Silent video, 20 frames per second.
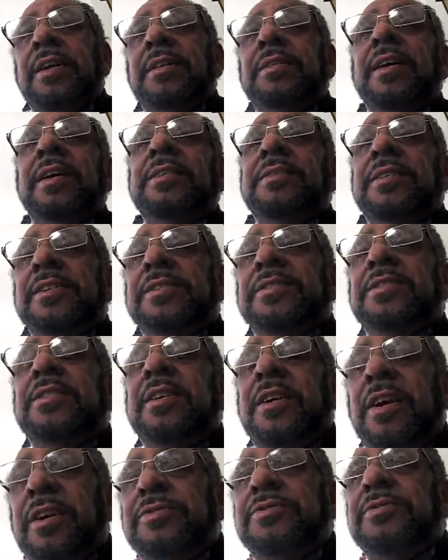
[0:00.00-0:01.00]
that this
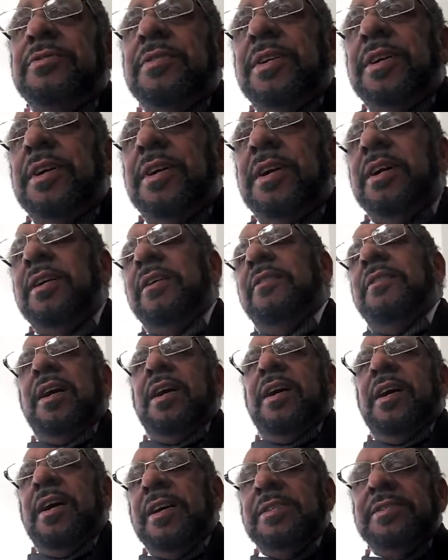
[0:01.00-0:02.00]
country
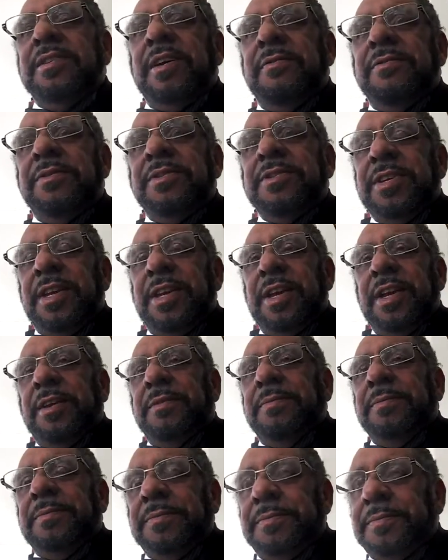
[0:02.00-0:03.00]
has ever seen.